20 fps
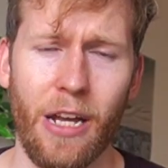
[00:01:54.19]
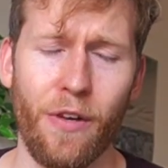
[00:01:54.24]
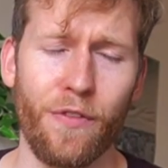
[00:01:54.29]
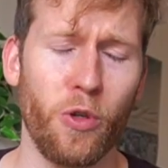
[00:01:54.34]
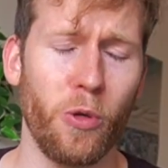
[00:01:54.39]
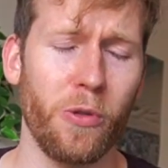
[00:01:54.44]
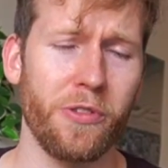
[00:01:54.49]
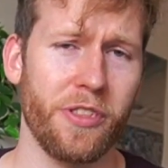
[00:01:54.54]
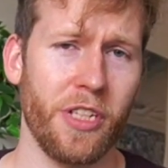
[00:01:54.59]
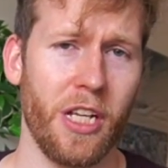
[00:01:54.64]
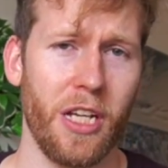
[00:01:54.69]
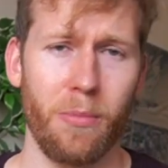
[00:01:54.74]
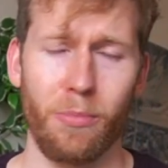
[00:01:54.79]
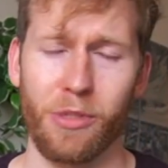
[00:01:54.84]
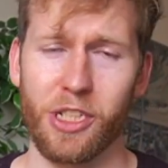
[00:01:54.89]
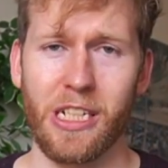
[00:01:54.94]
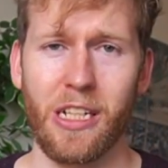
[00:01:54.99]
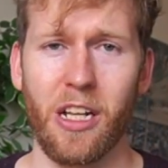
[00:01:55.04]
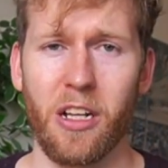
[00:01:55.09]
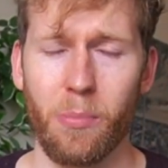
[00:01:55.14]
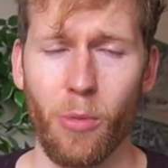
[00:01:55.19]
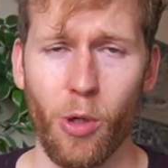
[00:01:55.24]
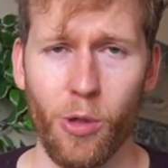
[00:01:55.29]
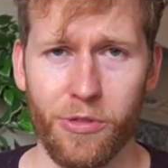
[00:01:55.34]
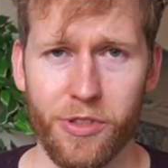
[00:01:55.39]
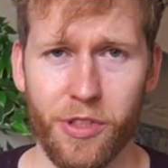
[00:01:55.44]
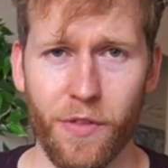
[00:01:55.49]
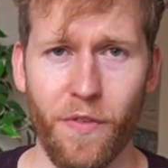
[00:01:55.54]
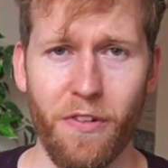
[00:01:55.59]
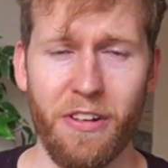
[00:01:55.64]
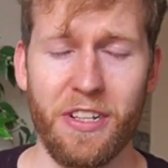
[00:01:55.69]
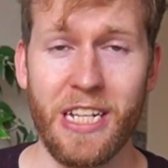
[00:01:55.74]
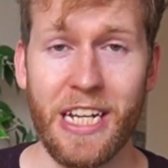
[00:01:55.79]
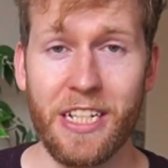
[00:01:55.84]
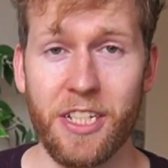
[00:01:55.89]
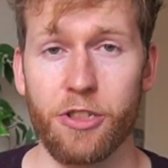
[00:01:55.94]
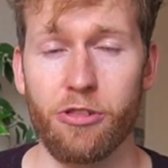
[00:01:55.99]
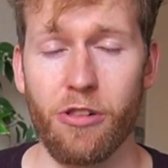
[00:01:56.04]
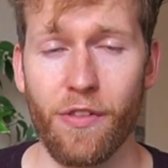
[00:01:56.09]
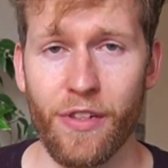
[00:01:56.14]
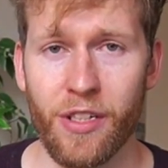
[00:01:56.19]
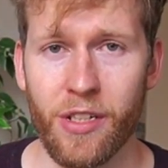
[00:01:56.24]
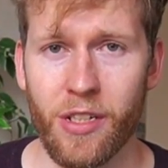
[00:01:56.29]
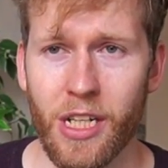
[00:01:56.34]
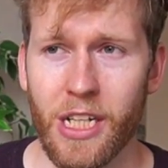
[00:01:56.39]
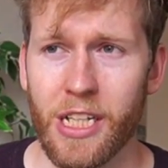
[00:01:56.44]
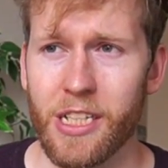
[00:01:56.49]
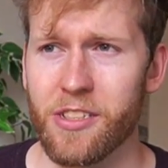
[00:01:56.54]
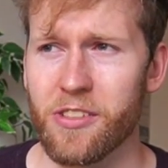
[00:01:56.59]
And of course, machine learning models are very data driven.